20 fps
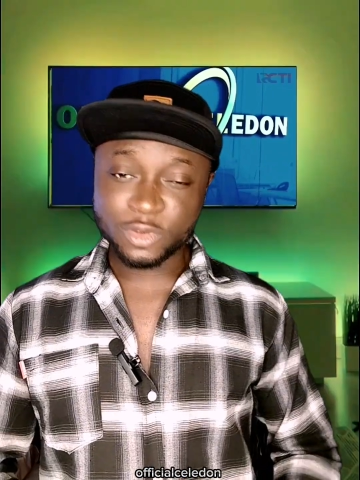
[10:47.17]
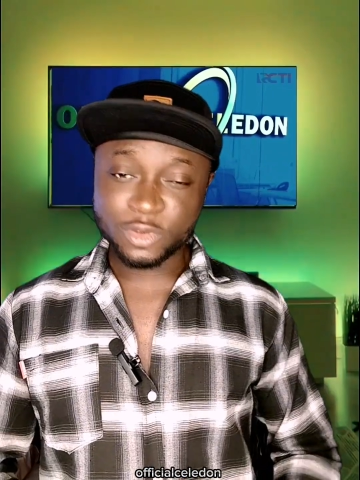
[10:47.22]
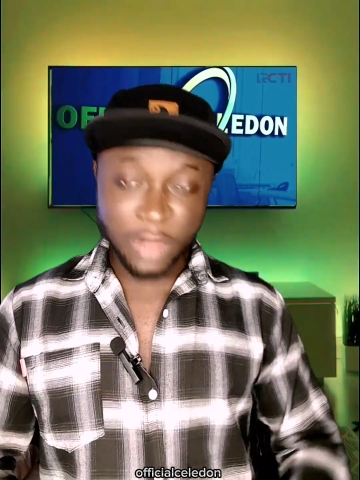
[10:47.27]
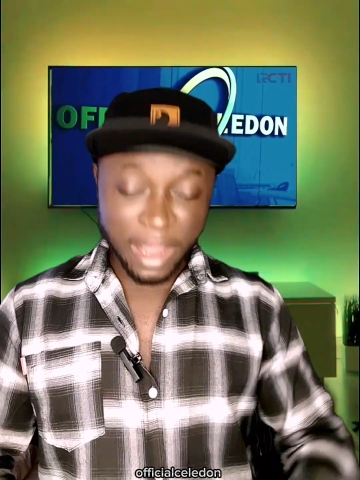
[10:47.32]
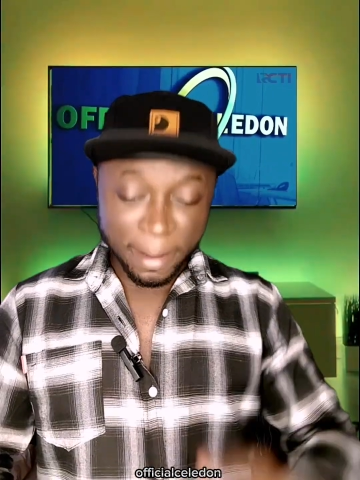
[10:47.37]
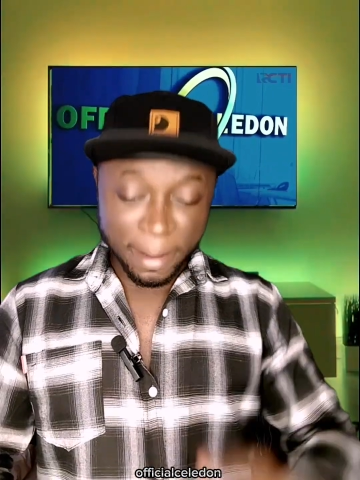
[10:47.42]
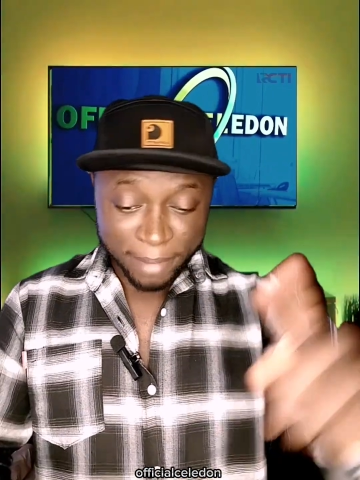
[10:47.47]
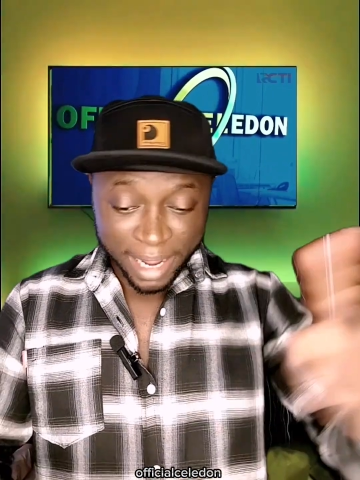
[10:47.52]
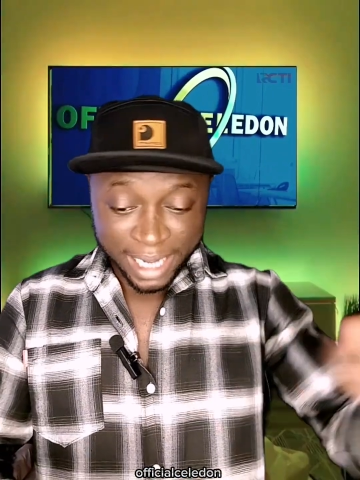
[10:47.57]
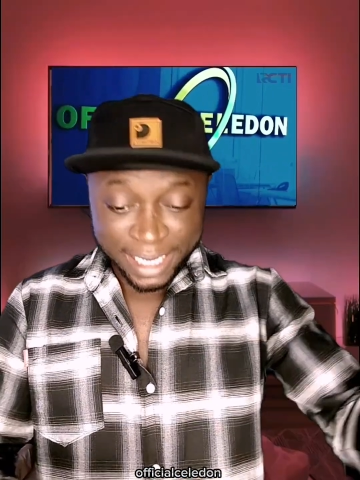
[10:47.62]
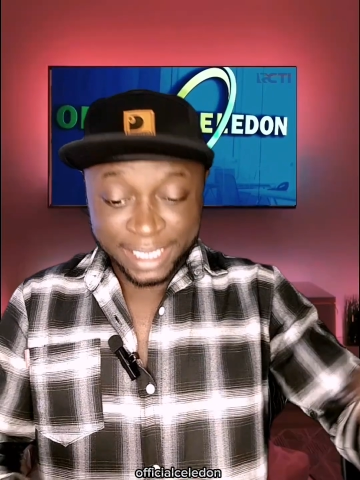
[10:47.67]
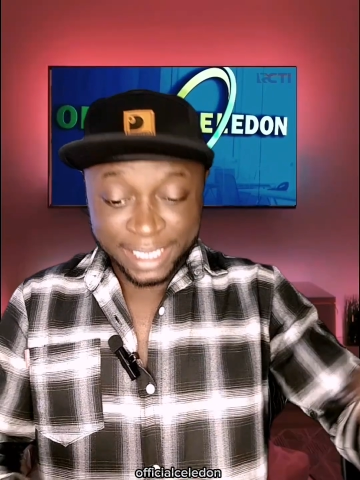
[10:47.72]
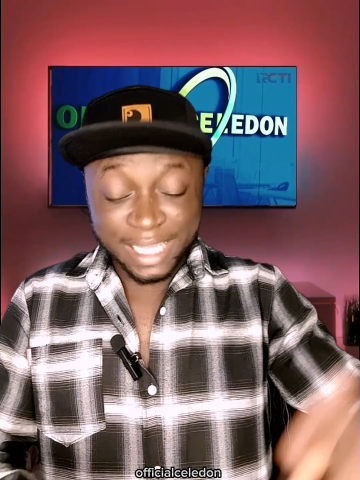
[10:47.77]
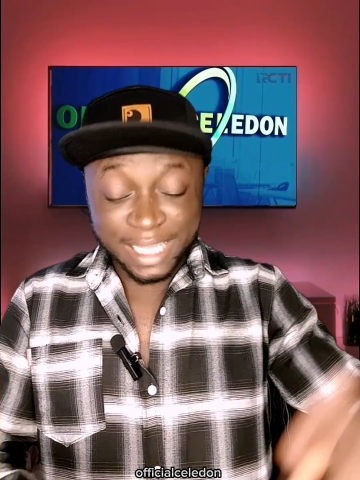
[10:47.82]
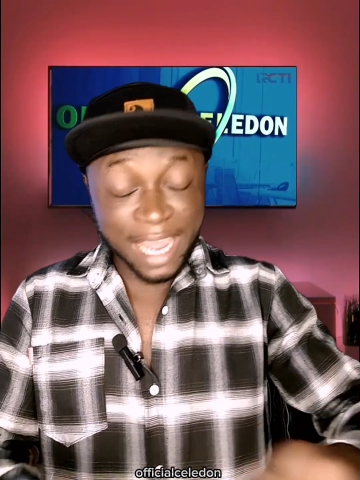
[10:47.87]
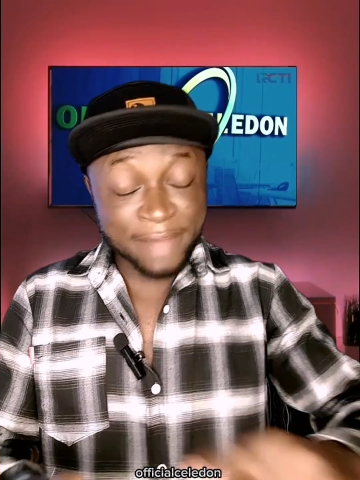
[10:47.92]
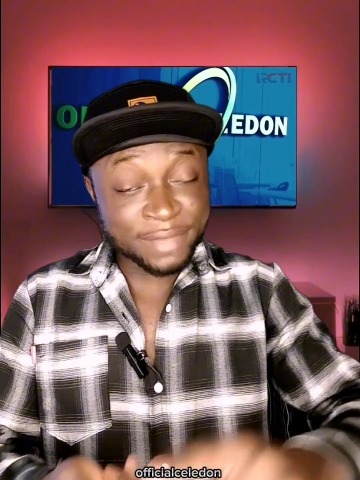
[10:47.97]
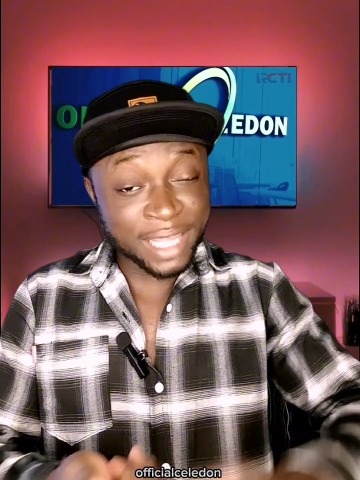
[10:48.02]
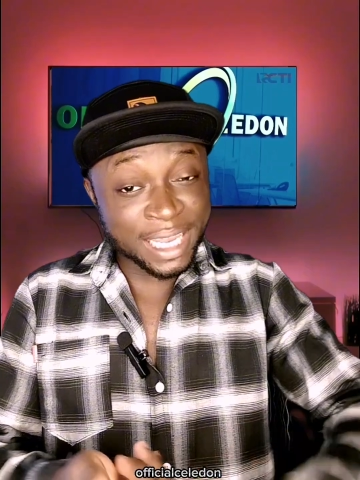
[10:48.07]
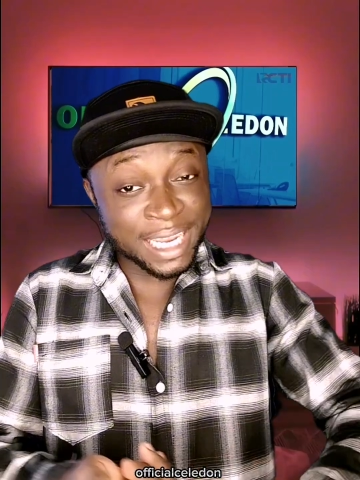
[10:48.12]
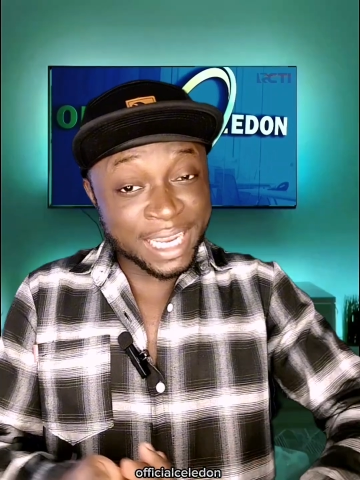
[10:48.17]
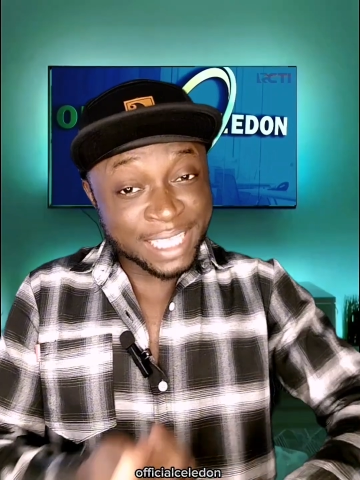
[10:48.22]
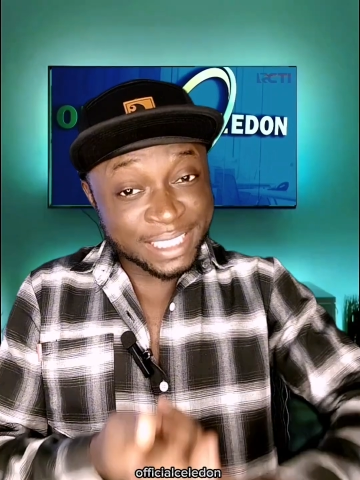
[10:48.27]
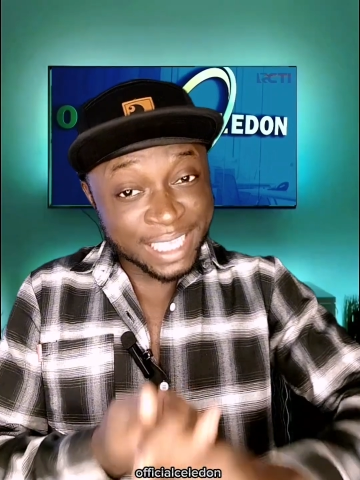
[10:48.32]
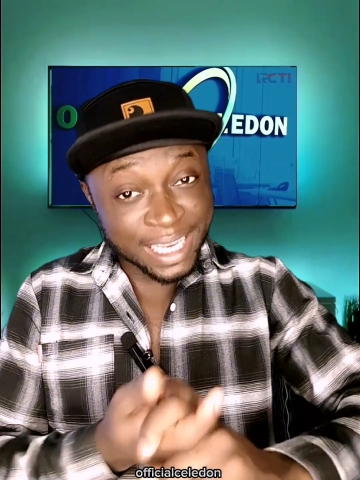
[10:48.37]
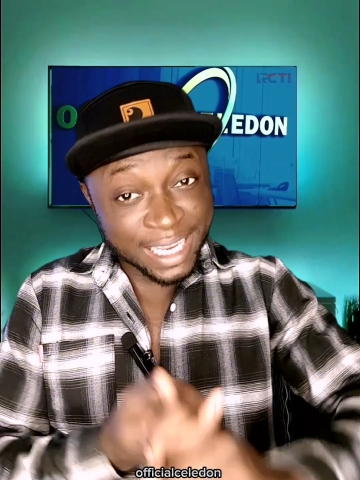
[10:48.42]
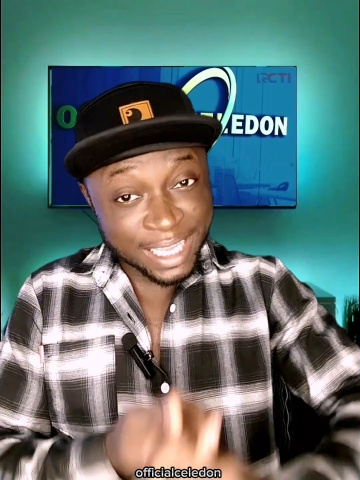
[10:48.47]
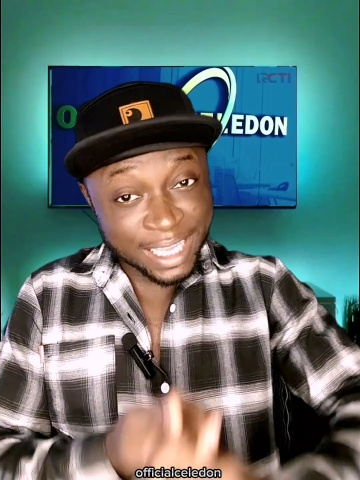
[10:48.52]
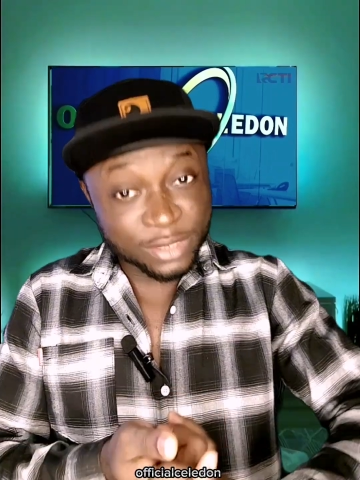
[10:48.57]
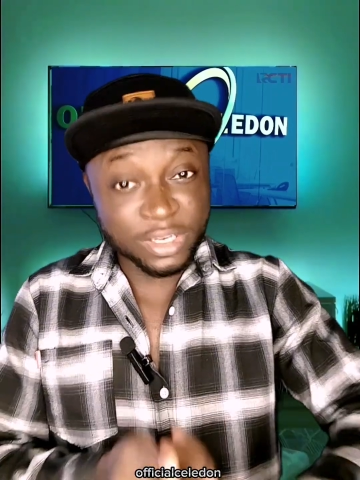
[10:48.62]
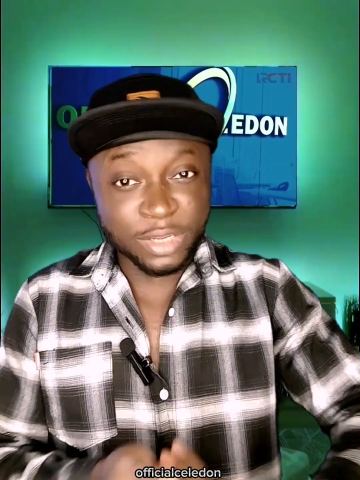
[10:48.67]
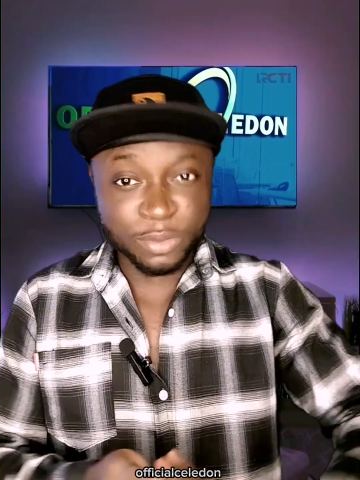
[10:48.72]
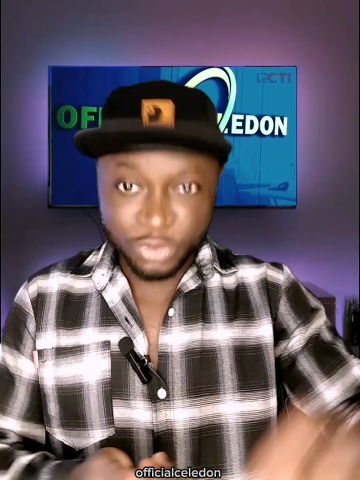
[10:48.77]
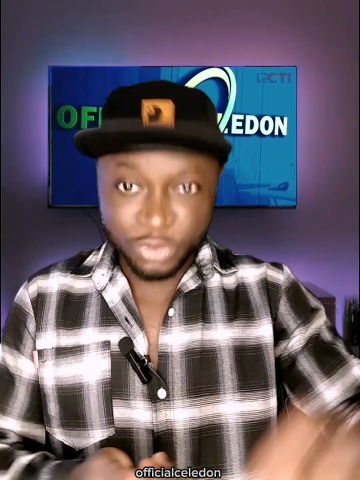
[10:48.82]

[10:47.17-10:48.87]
Go and mark it. After next election, they will